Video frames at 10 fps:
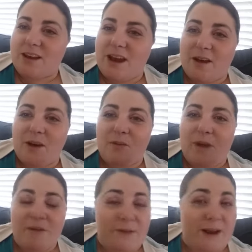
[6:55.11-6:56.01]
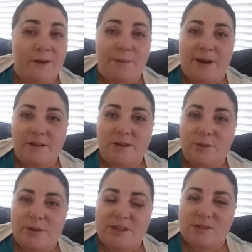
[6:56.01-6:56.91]
I've been out and about a
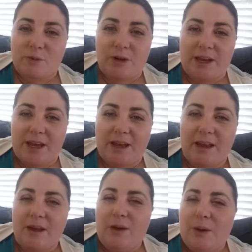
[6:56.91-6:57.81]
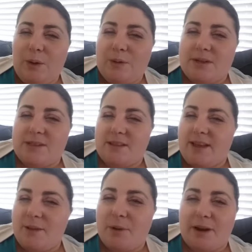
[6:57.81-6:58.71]
little bit this morning, went to the
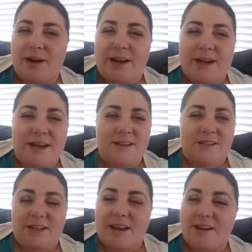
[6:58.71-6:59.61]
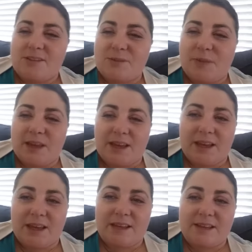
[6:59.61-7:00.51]
library, took care of some
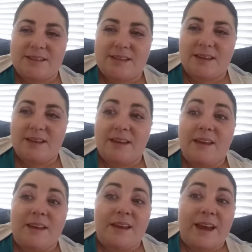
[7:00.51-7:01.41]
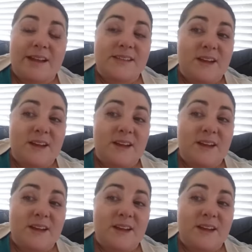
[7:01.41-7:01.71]
things, and it's